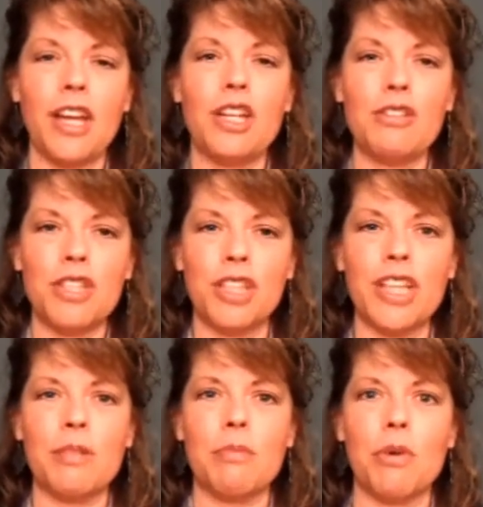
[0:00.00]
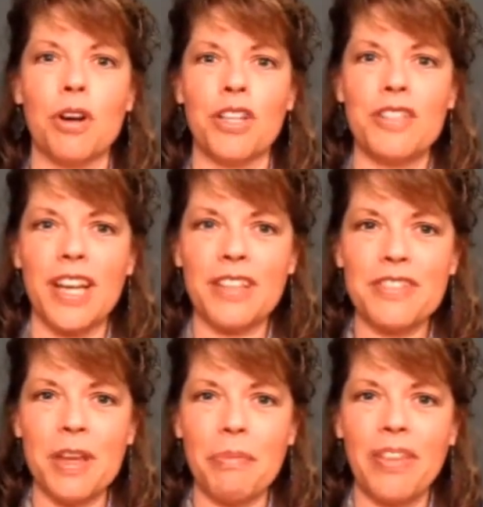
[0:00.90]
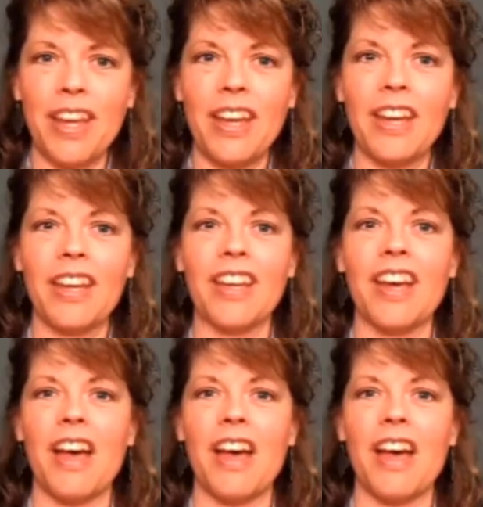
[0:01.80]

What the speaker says: Usually the more you take of something,